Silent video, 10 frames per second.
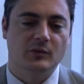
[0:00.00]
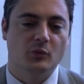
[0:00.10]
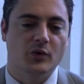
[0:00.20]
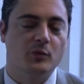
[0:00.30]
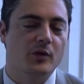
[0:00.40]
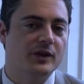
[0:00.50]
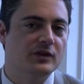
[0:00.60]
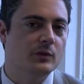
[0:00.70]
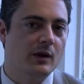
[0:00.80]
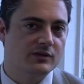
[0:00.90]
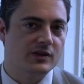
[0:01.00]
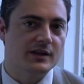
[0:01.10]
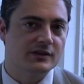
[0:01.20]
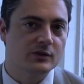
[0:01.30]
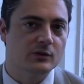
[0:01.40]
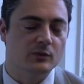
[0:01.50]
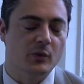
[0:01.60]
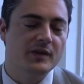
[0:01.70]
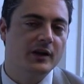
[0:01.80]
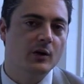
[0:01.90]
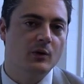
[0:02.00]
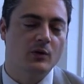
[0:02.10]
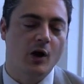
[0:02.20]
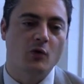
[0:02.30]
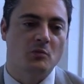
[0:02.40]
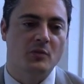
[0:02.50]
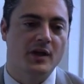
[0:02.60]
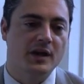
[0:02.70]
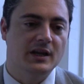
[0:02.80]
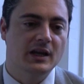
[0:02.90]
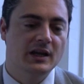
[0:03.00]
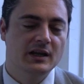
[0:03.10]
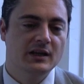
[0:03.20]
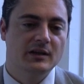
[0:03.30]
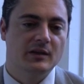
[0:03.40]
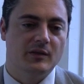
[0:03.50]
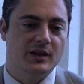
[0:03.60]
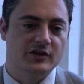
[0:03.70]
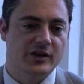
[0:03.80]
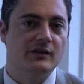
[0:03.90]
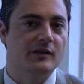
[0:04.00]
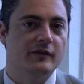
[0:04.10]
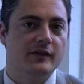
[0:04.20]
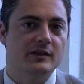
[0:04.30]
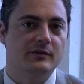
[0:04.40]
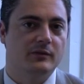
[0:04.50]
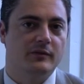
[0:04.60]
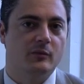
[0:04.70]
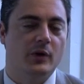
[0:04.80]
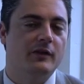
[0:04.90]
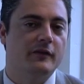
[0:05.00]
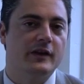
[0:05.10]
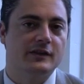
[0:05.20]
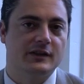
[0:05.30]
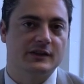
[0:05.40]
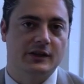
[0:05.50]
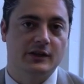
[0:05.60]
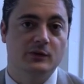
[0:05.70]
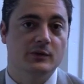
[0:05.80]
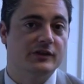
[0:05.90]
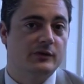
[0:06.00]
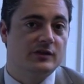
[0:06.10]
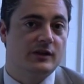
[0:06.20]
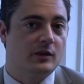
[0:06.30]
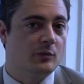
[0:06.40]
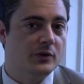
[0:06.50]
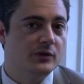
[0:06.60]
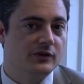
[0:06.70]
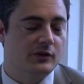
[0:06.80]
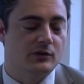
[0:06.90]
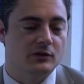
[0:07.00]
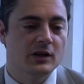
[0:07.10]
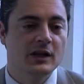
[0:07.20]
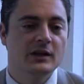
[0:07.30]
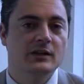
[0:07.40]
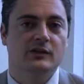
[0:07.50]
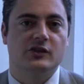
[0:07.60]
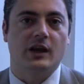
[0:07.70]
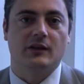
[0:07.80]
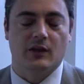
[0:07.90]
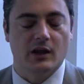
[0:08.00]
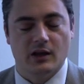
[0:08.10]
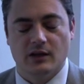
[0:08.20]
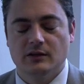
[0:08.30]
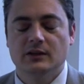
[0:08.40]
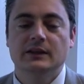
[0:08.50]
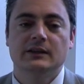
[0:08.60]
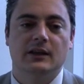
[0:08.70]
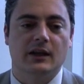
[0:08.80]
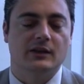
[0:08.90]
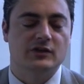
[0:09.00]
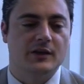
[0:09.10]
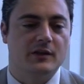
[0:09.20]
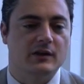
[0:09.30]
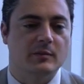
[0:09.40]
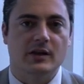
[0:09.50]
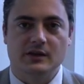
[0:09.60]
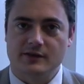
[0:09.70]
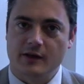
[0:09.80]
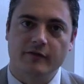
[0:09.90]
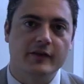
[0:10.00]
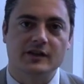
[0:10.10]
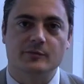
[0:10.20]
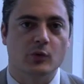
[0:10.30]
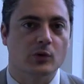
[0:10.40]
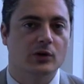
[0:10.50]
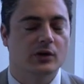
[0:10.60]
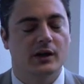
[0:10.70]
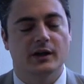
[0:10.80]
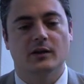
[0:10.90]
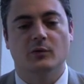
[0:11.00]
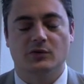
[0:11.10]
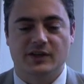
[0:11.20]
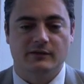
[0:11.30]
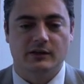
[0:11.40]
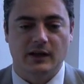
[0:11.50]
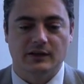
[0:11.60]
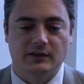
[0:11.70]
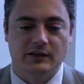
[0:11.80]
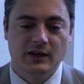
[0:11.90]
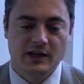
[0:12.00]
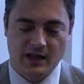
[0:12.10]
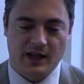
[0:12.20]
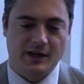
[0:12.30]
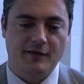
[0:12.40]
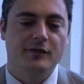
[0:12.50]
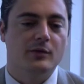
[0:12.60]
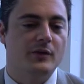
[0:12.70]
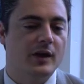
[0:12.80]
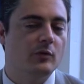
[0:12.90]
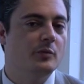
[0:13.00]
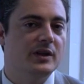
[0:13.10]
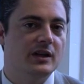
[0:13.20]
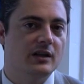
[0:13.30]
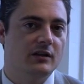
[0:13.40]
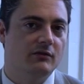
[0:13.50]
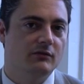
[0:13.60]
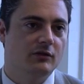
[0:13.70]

with what they do outside school. When they go home, they generally one of the first things they do is switch their computers on, check their emails, their Facebook, whatever. And I thought they would be